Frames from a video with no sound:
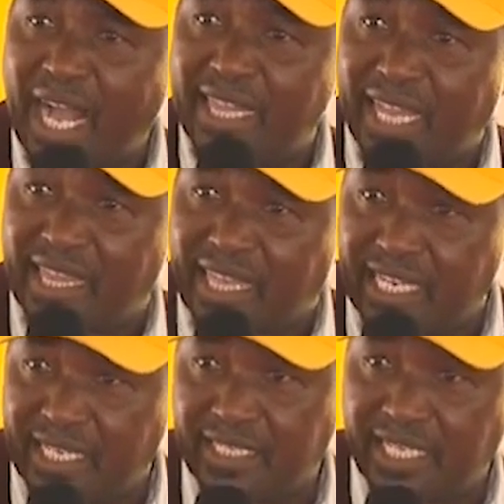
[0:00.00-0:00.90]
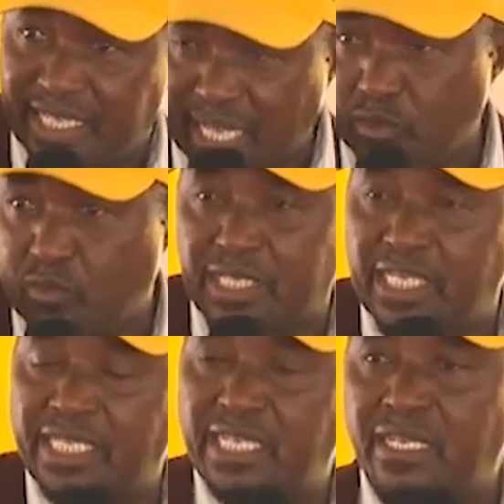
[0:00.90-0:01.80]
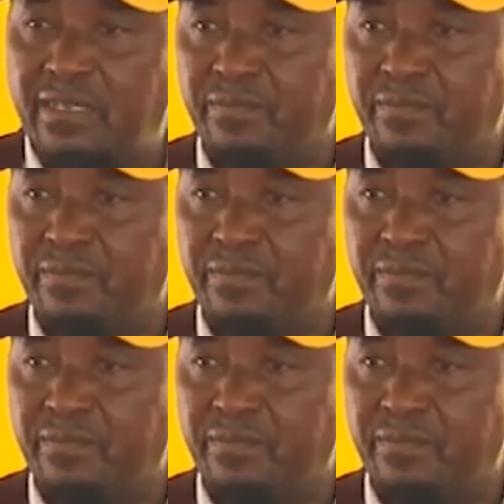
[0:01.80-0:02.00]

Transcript: miaka 33 kwa siasa,